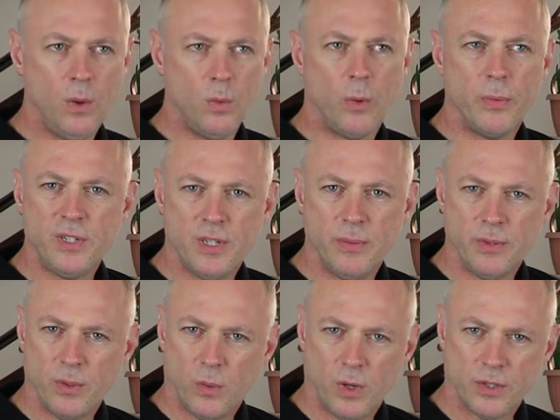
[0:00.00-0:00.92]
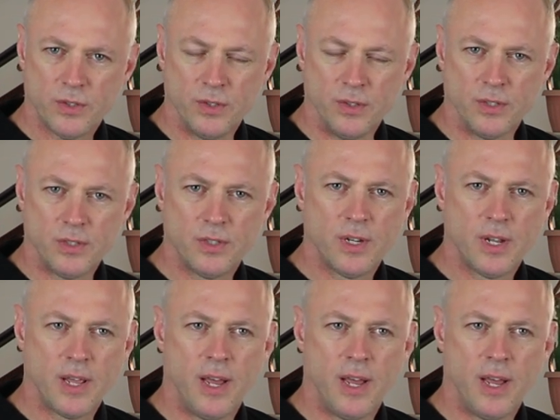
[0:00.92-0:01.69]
what we see with the Watsons,